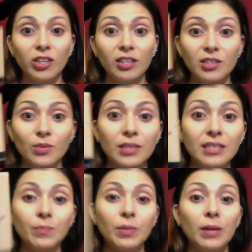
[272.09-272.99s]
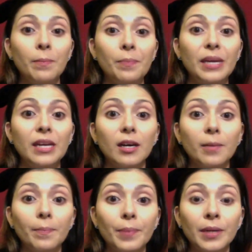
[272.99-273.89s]
This one has been beat up,
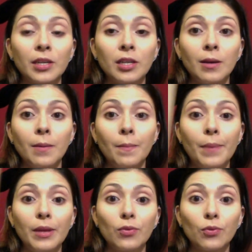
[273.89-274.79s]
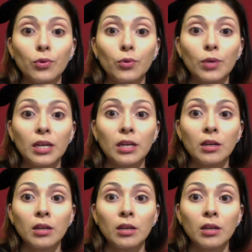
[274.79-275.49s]
been through it.